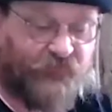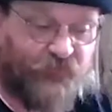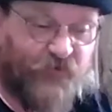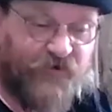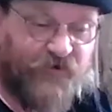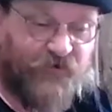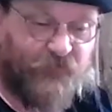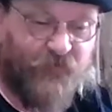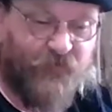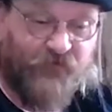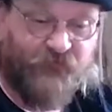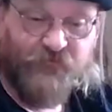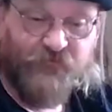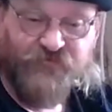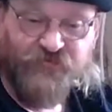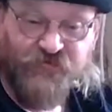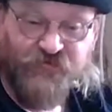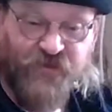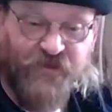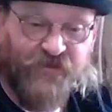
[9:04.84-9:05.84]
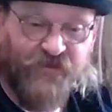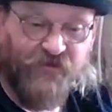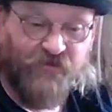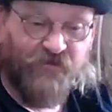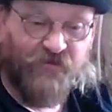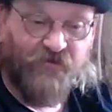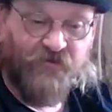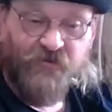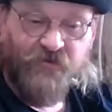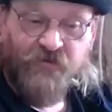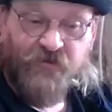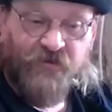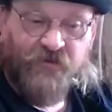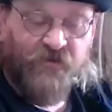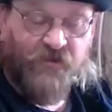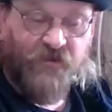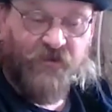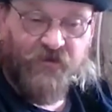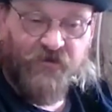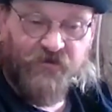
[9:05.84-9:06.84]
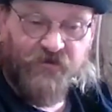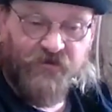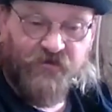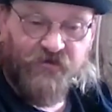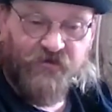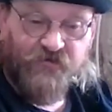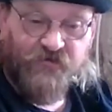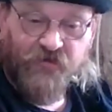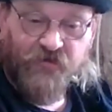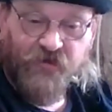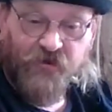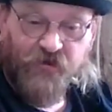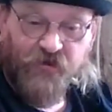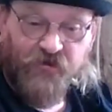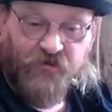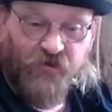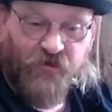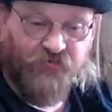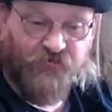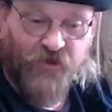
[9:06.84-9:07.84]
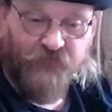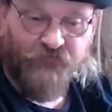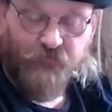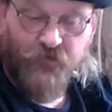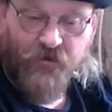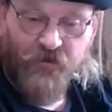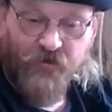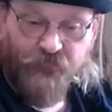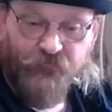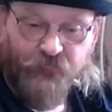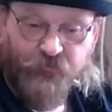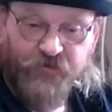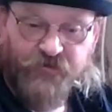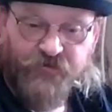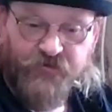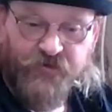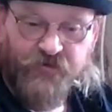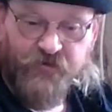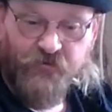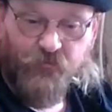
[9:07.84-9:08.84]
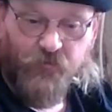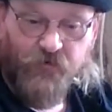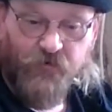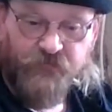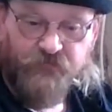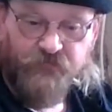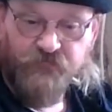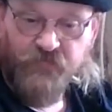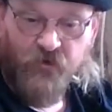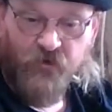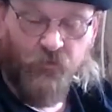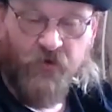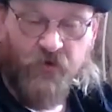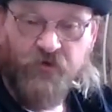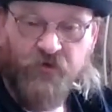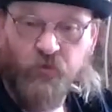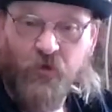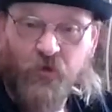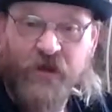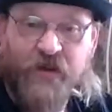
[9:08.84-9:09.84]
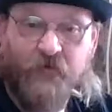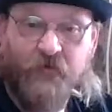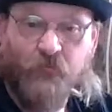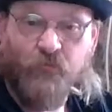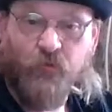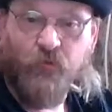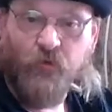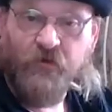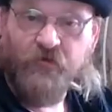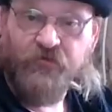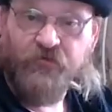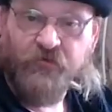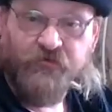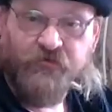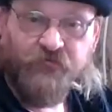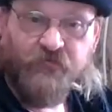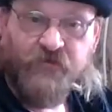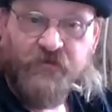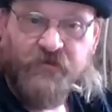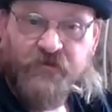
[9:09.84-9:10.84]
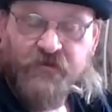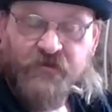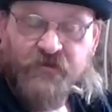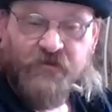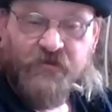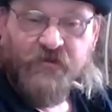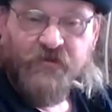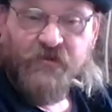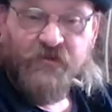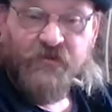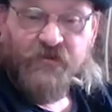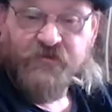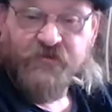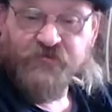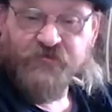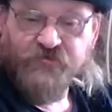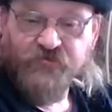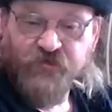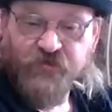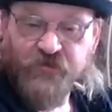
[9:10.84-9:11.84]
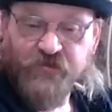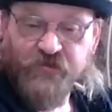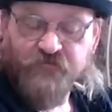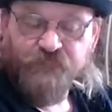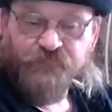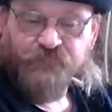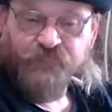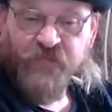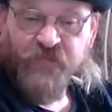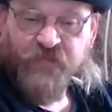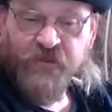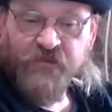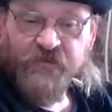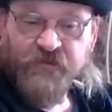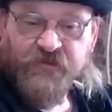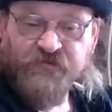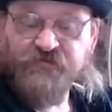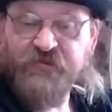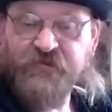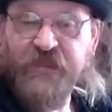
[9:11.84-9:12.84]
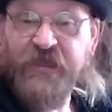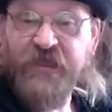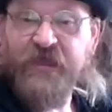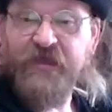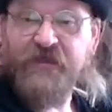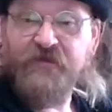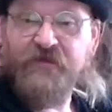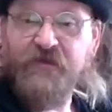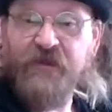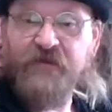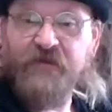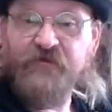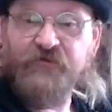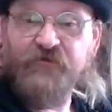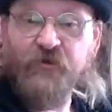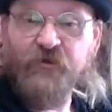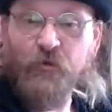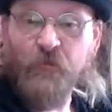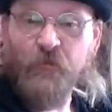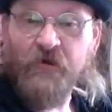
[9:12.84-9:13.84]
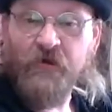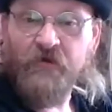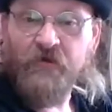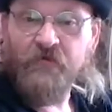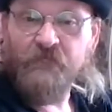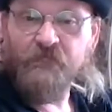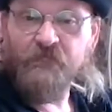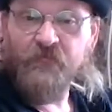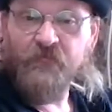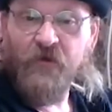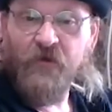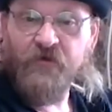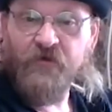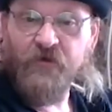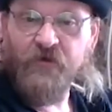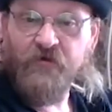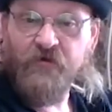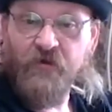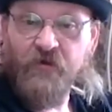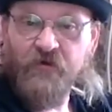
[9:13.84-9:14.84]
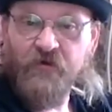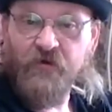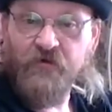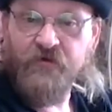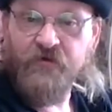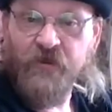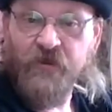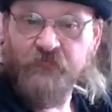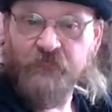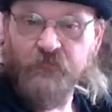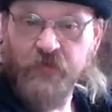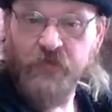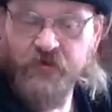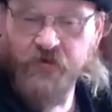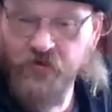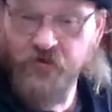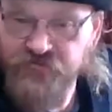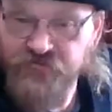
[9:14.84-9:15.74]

friend of mine from Seattle, I dropped him off a 1 gram worth, and his his cat had a tumor on her kind of like her